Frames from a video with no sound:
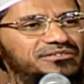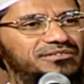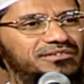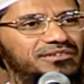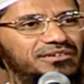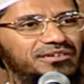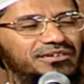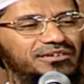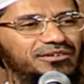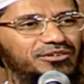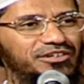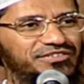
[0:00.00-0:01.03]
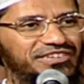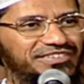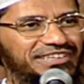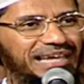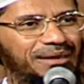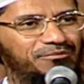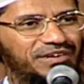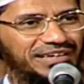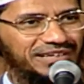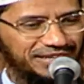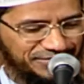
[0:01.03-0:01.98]
You know, since the time we
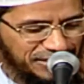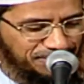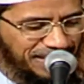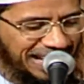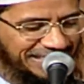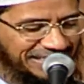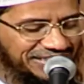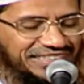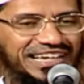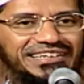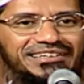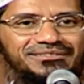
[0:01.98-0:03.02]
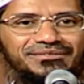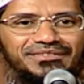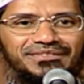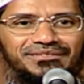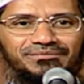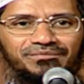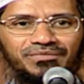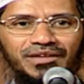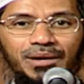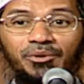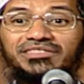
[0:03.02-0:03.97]
are here, since my lecture started,
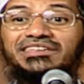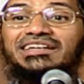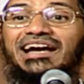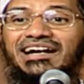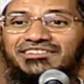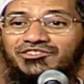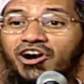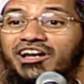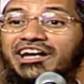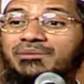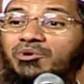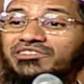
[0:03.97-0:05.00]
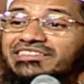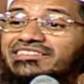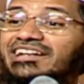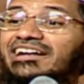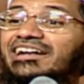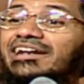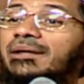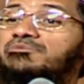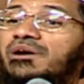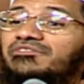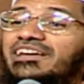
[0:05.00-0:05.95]
about 3 hours, already more than 300 rapes
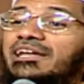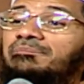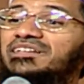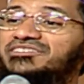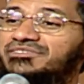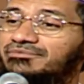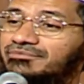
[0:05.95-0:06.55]
may have taken place.